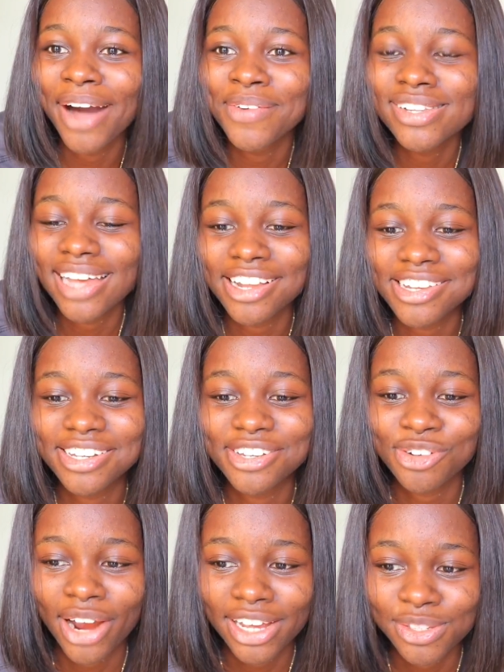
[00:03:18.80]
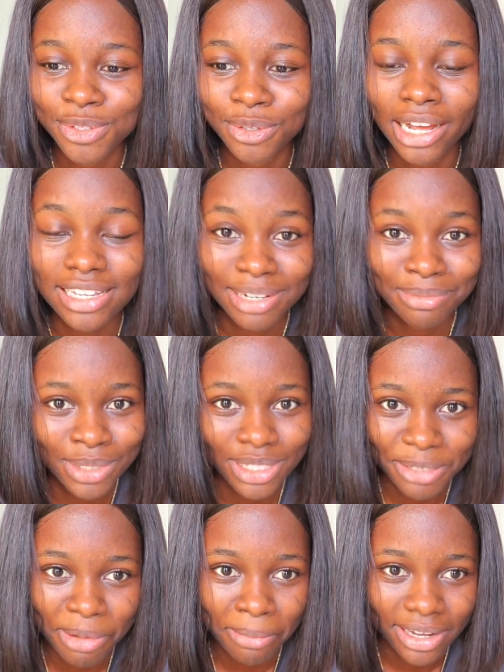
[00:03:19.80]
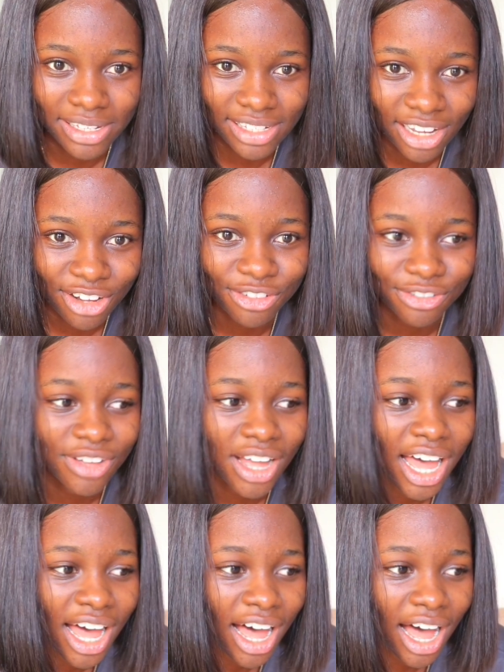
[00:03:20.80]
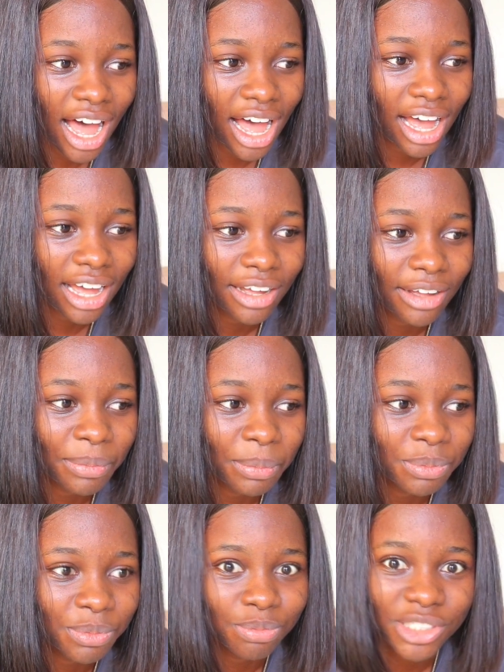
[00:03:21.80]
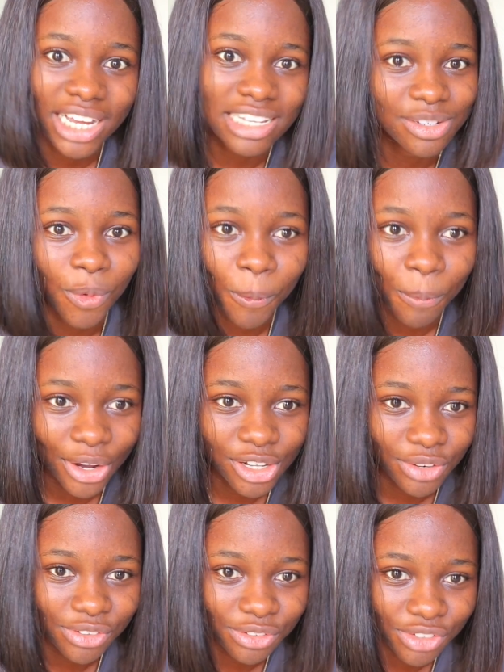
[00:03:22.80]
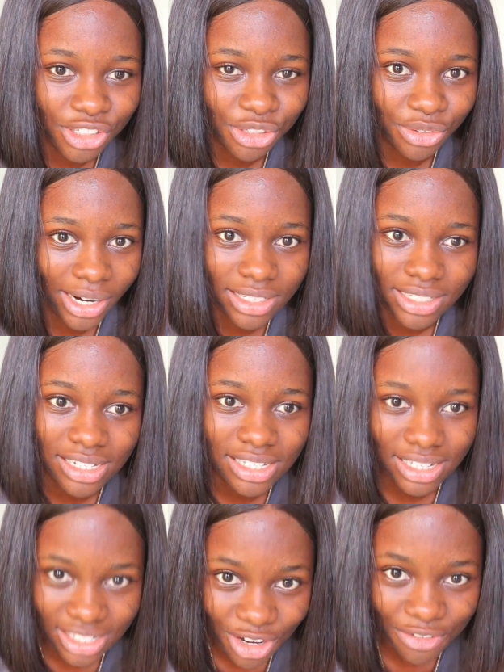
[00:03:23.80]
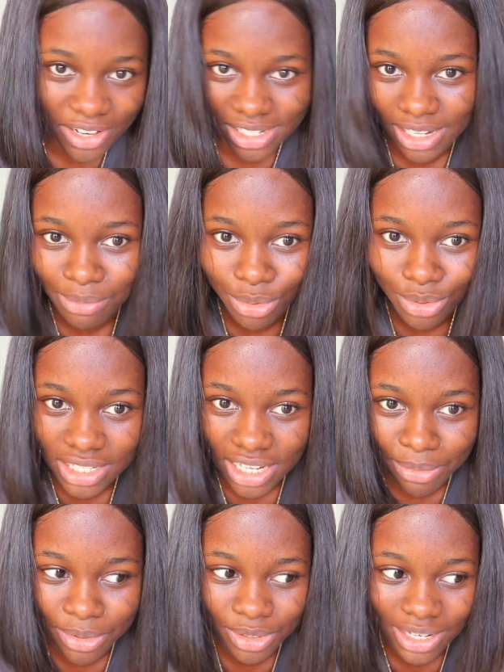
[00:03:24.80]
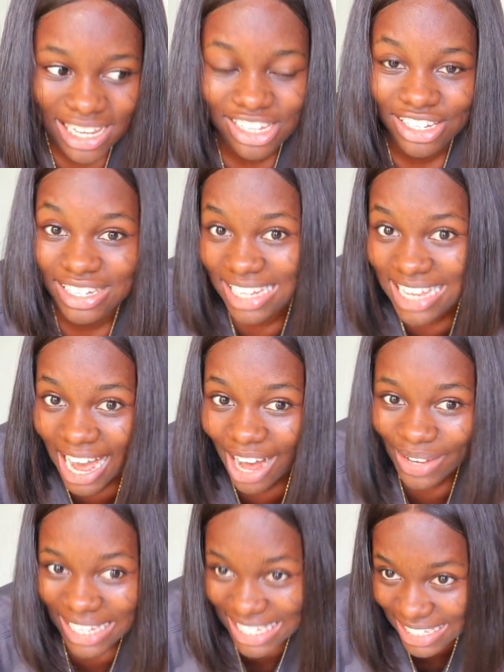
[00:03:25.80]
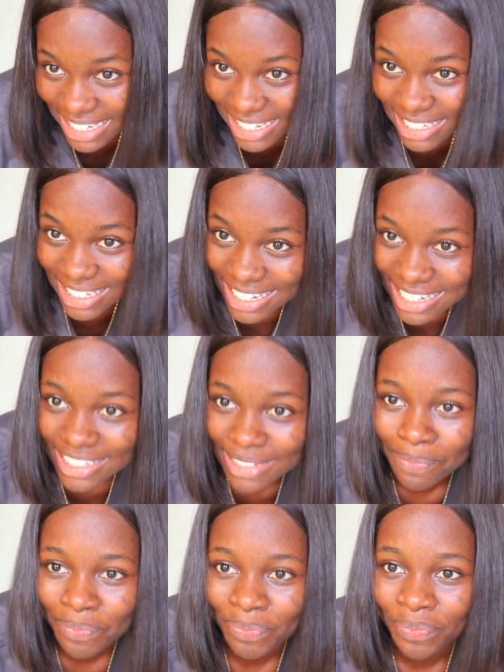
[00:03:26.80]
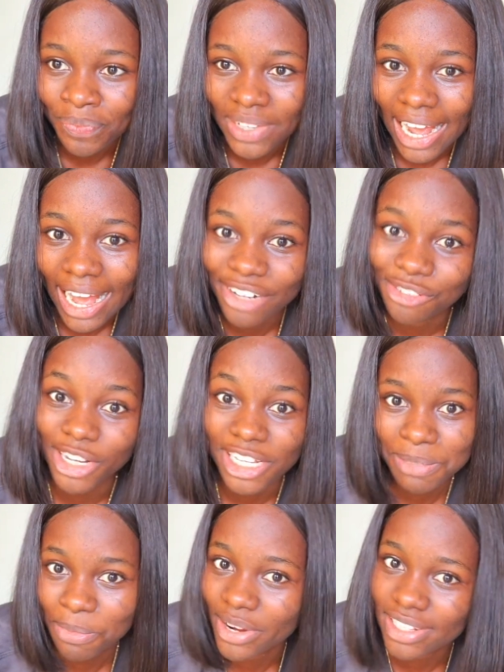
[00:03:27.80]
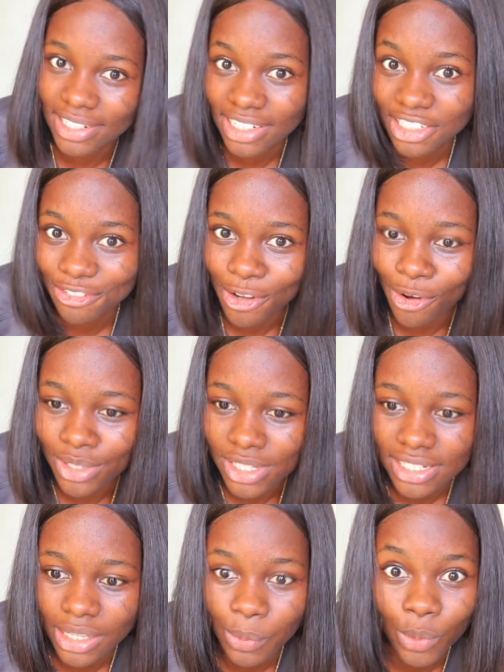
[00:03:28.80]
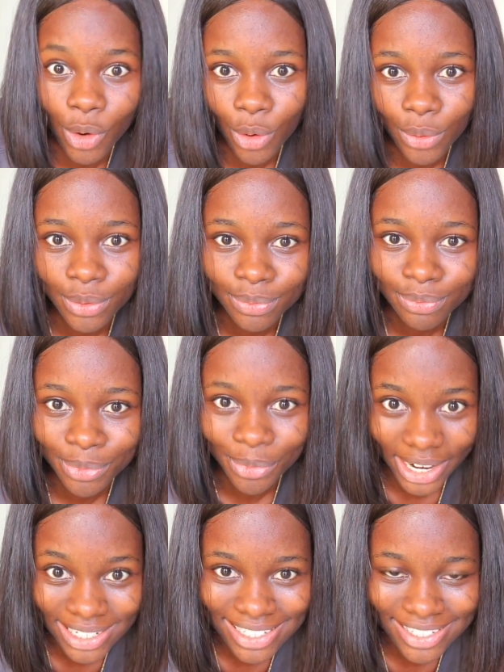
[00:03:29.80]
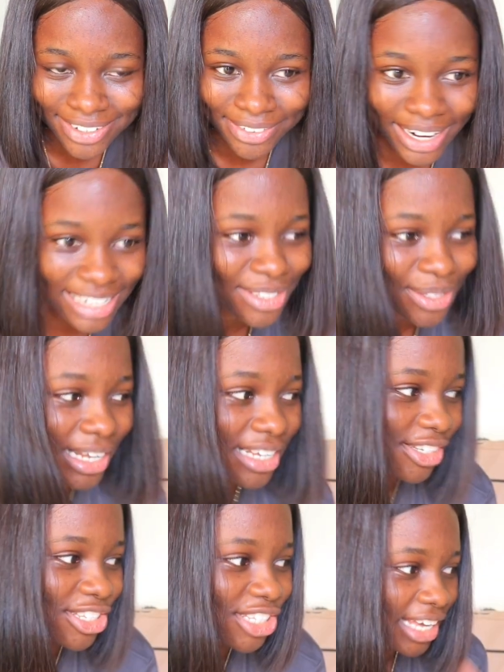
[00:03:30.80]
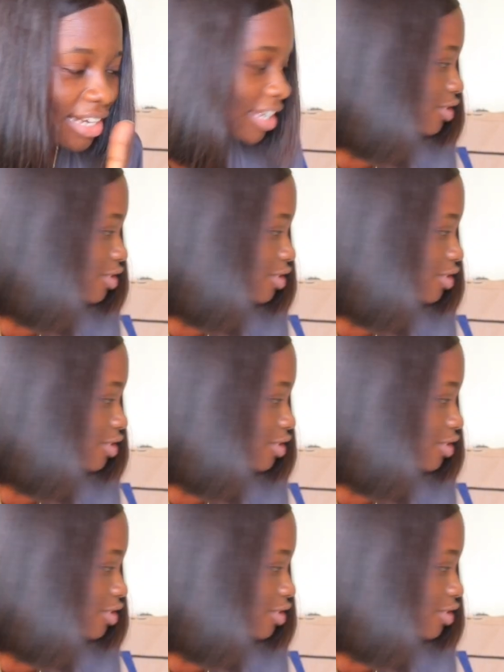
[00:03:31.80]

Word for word: I want to actually try to assemble this by myself. Um, that's the whole point of the video, right? It's a self-assembled table. So let's see how easy it is. And if we experience any difficulties, then we'll call, right? All right, so let's just get